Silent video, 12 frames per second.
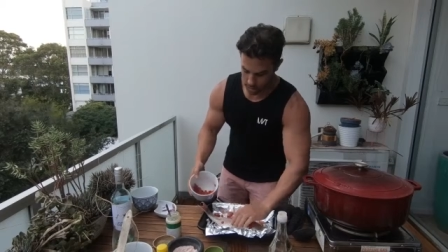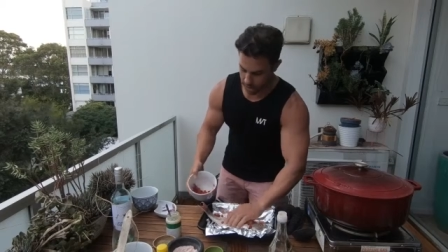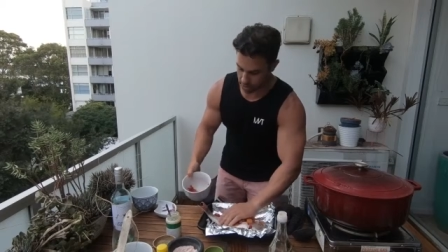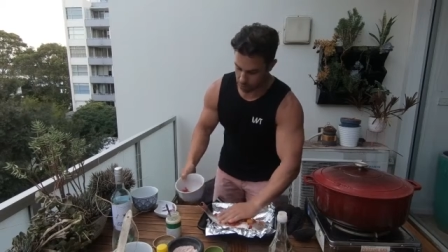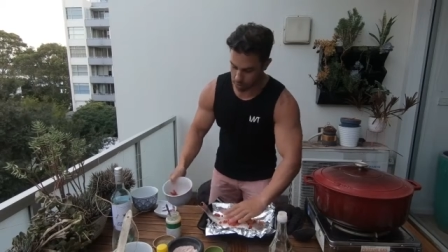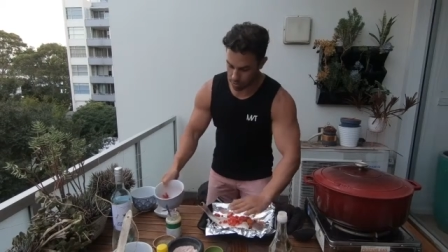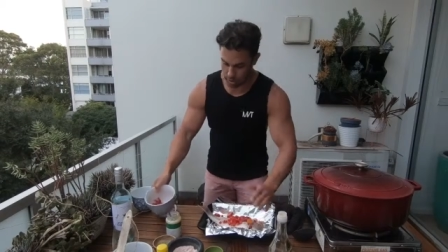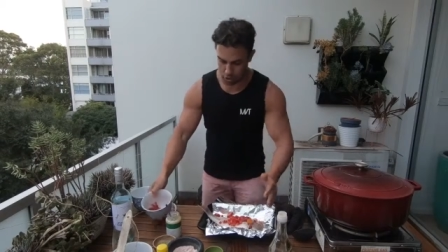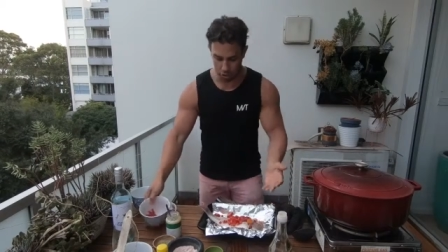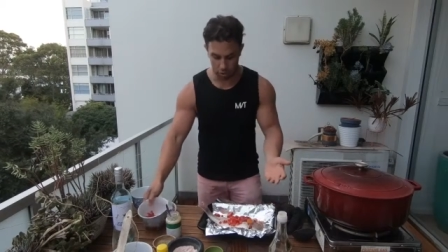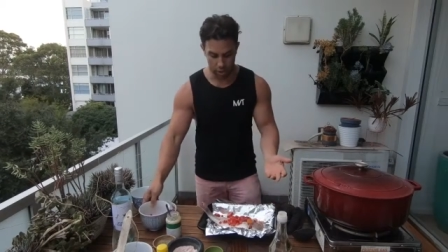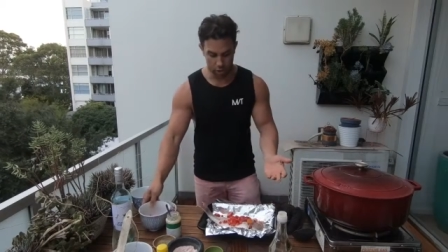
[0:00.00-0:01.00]
That is pretty
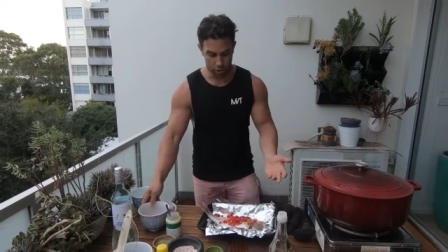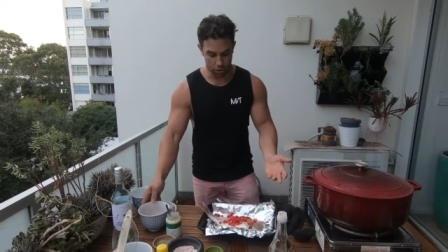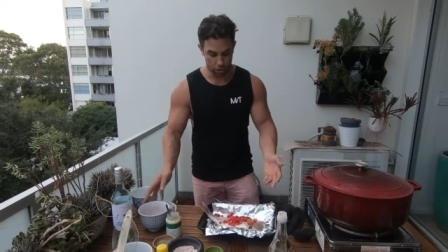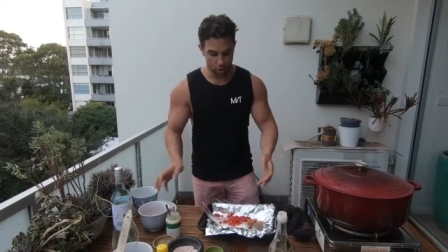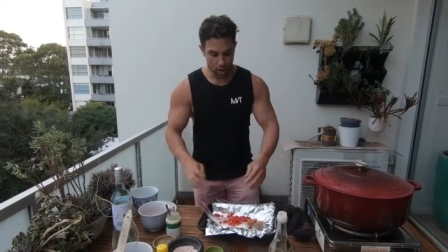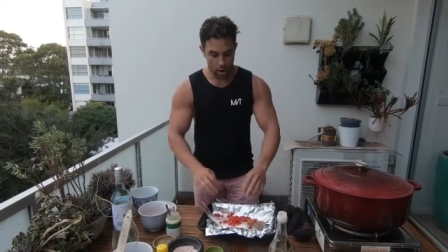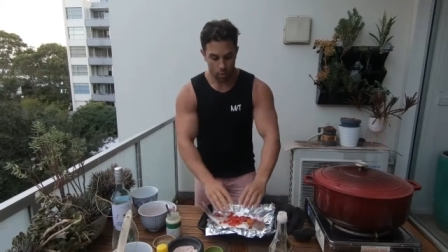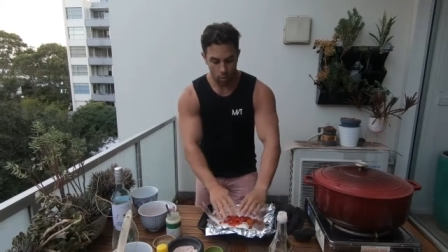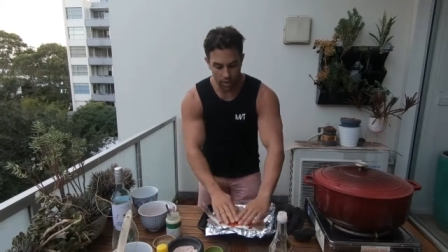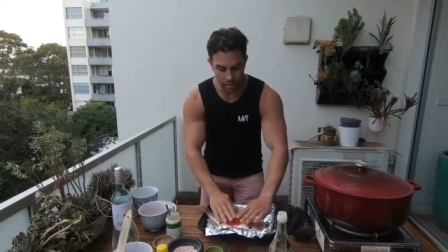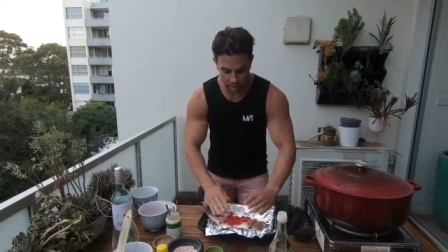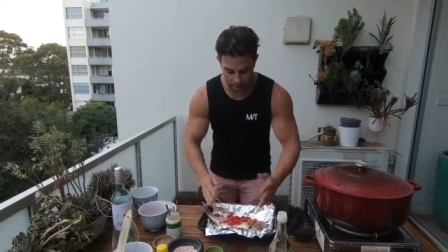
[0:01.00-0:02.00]
much all I do.
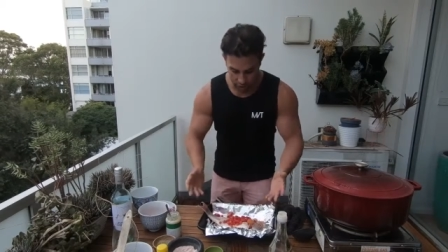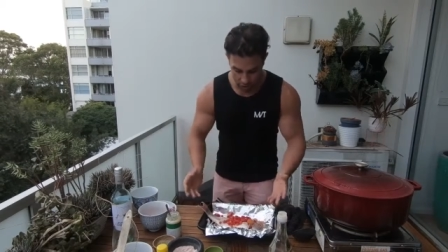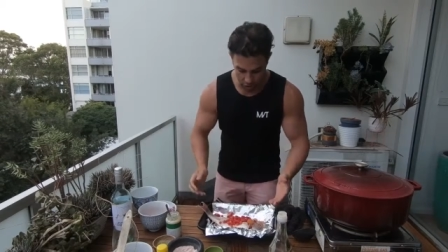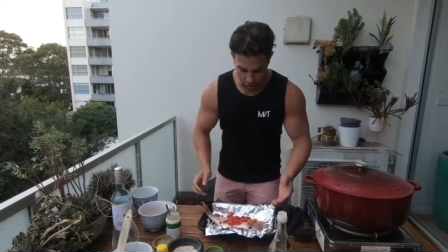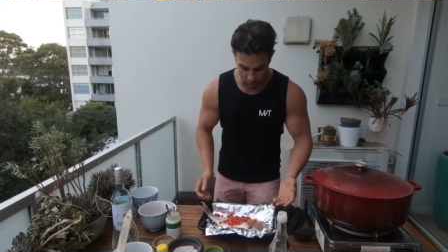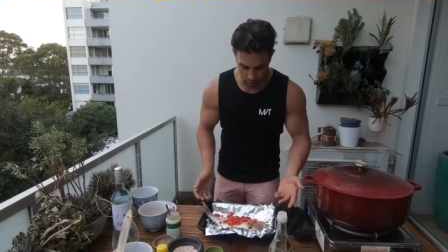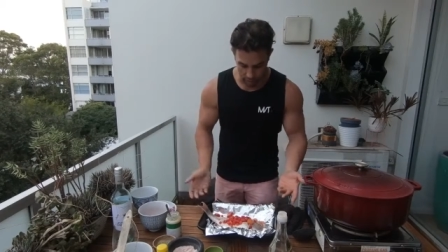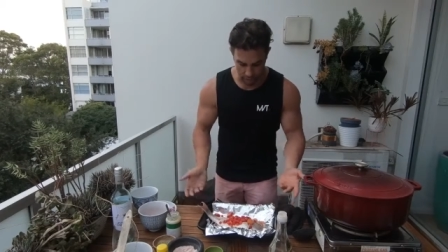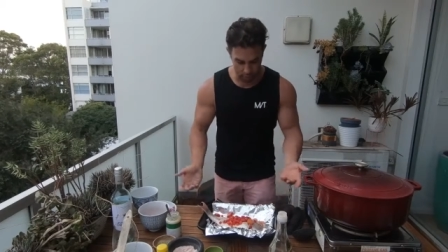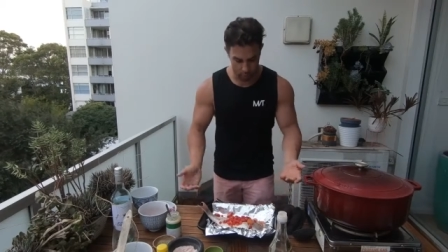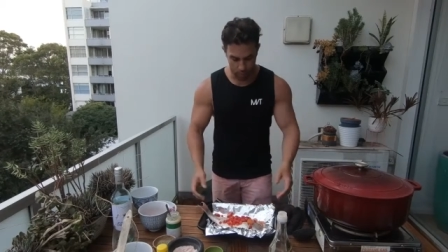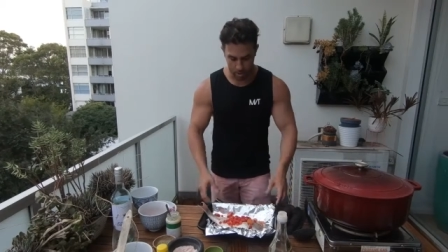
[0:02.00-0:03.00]
Once it's actually
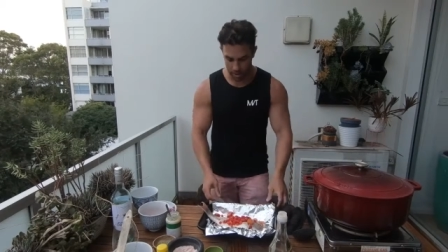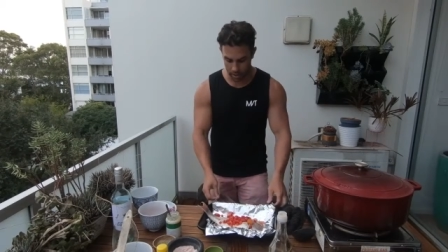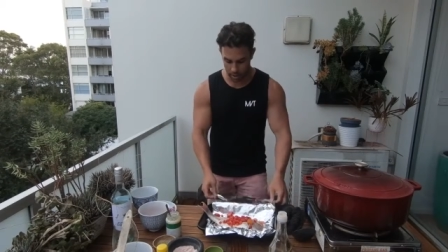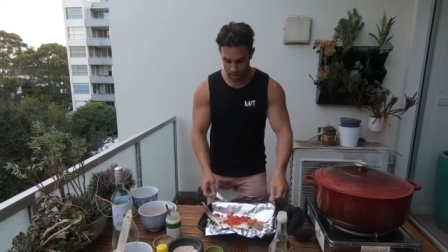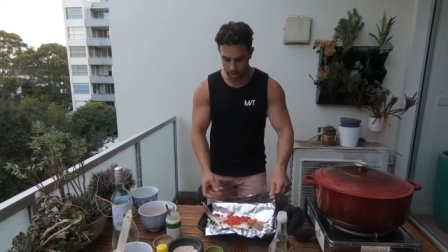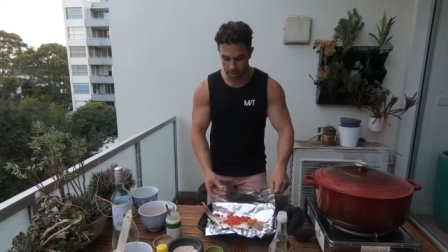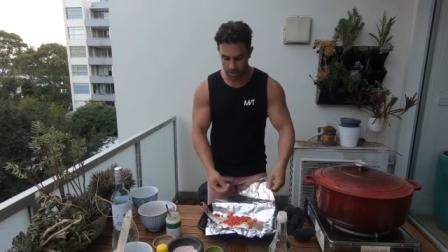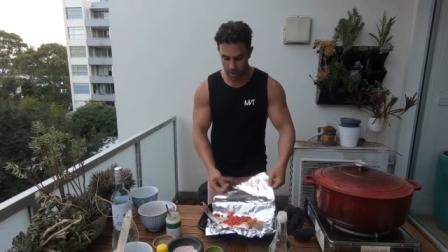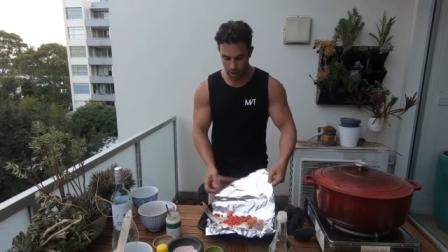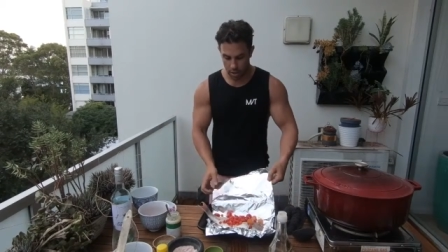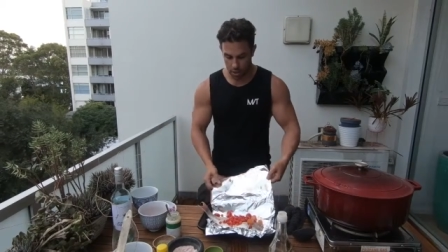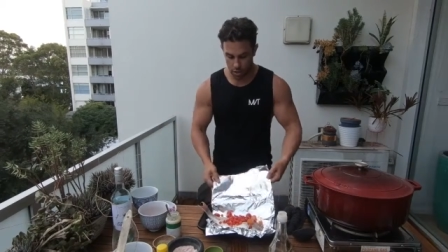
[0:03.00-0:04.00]
ready and prepared like
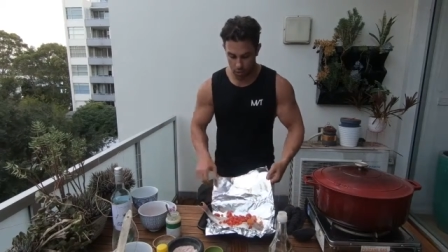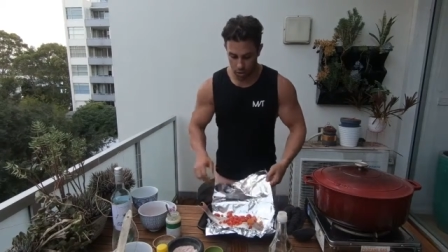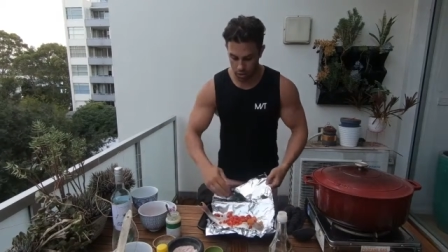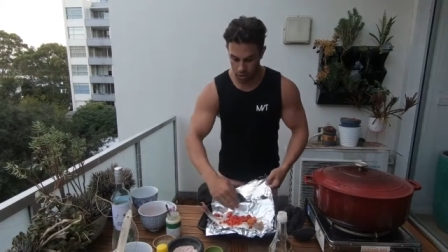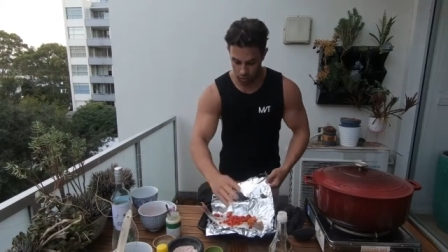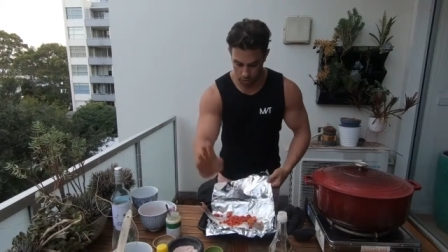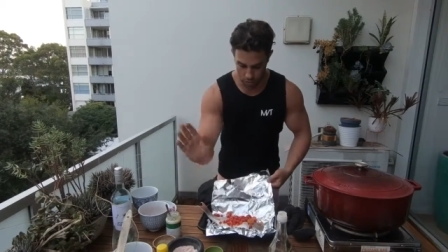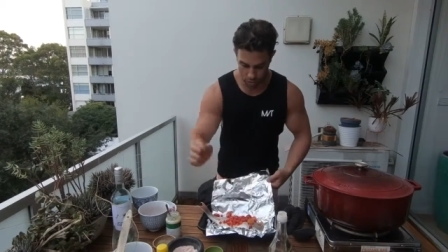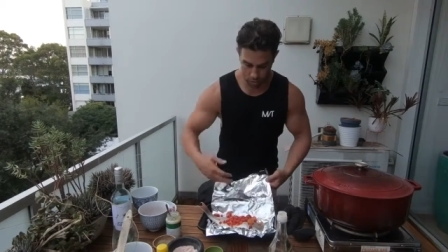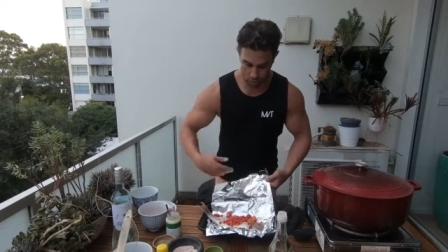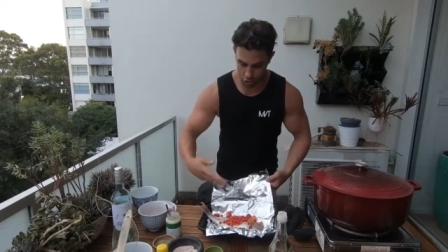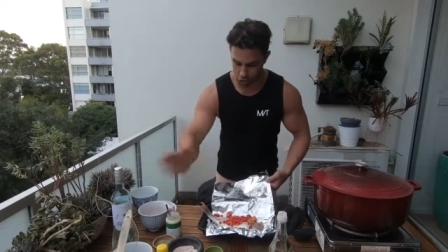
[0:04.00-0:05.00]
this, you want to
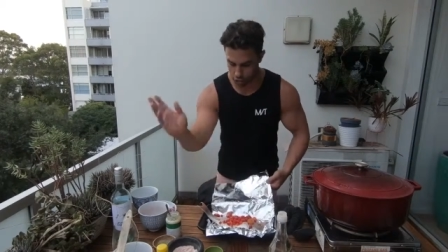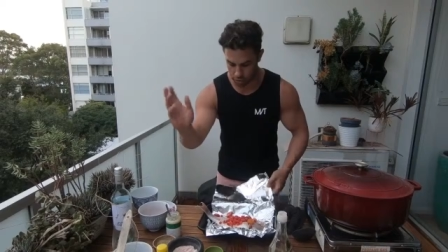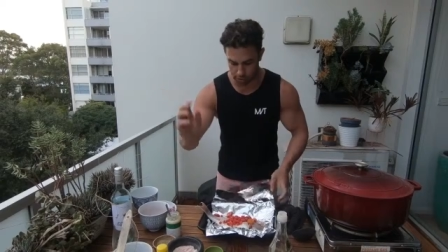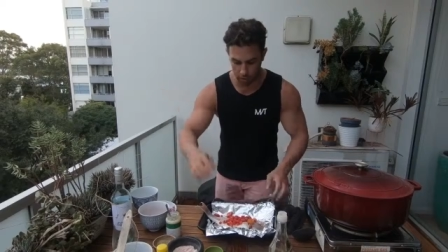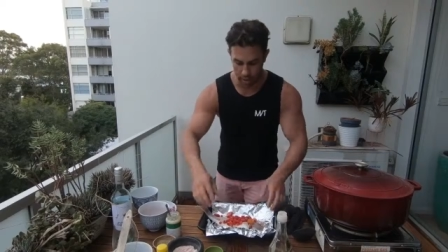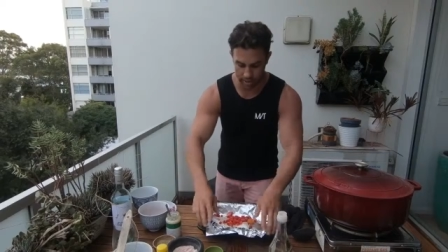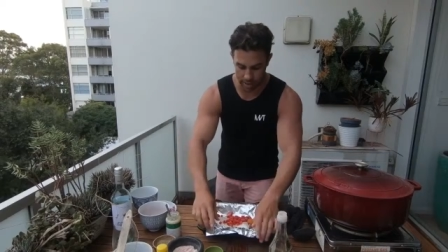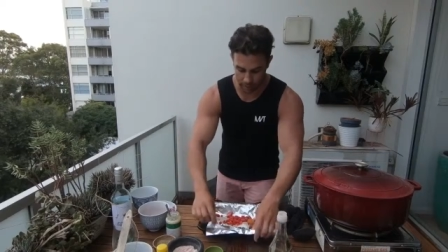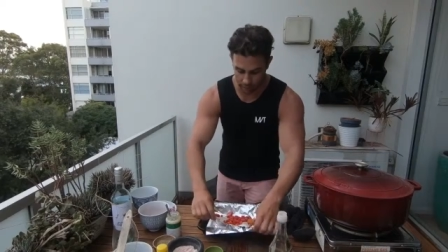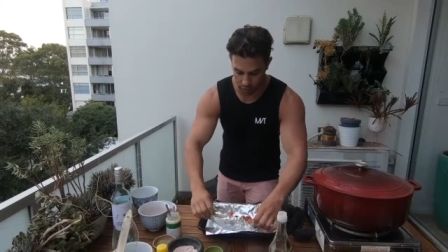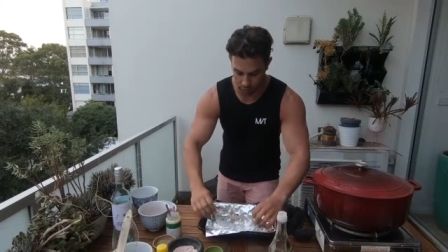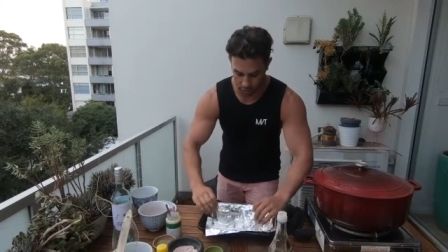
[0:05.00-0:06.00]
shoo the flies
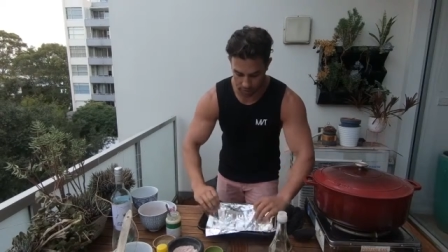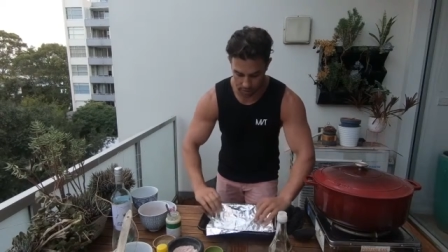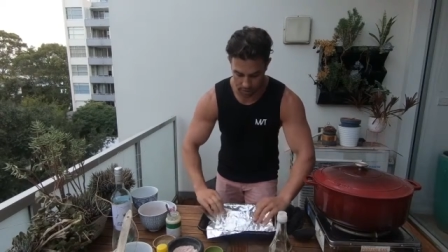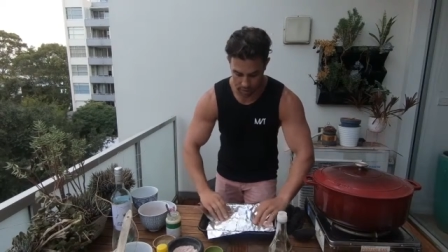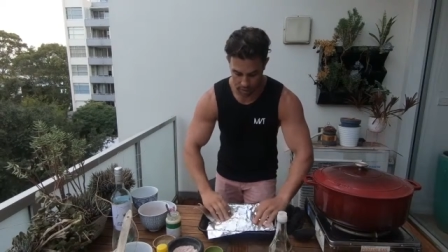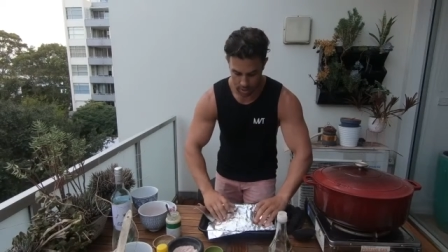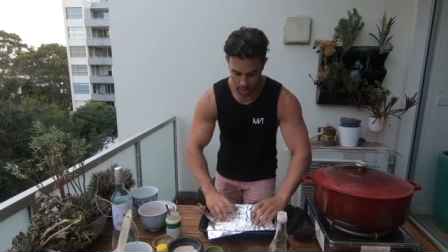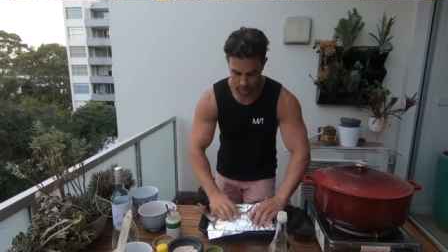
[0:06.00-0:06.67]
out first,